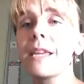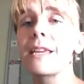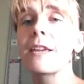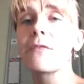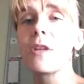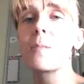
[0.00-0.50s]

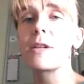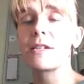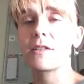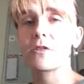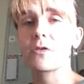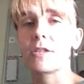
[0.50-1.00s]
give them an
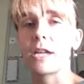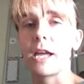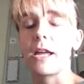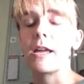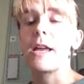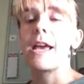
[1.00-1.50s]
additional
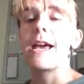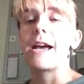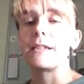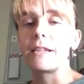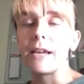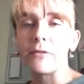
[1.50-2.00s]
ticket.
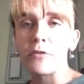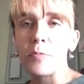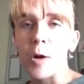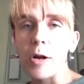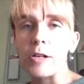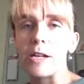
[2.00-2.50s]
At the end of the
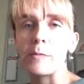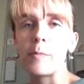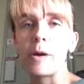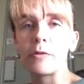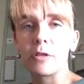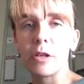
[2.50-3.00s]
party, I'm
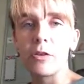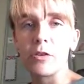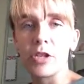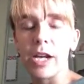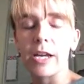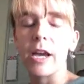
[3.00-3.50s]
about to go to
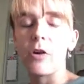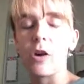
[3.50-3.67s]
checkout.